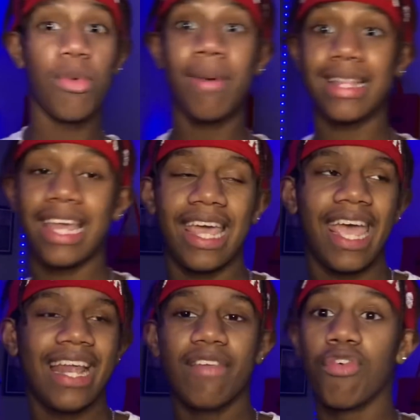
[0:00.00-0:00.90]
We about to hit
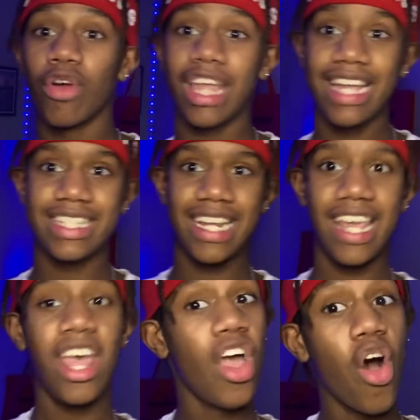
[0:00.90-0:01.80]
84k
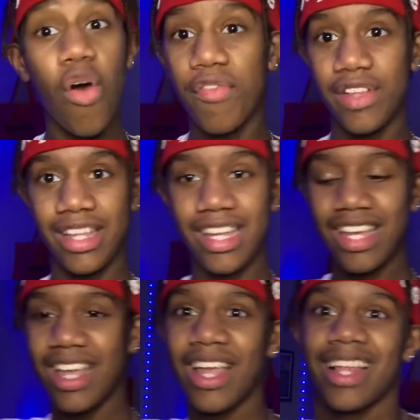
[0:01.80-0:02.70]
today, hopefully.
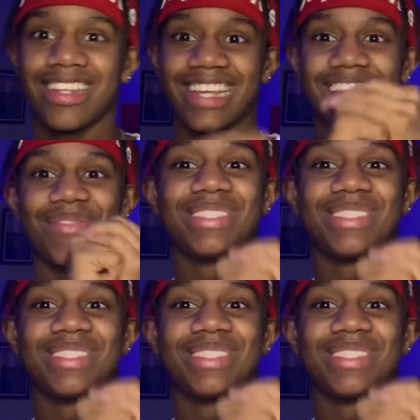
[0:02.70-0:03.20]
Let's get them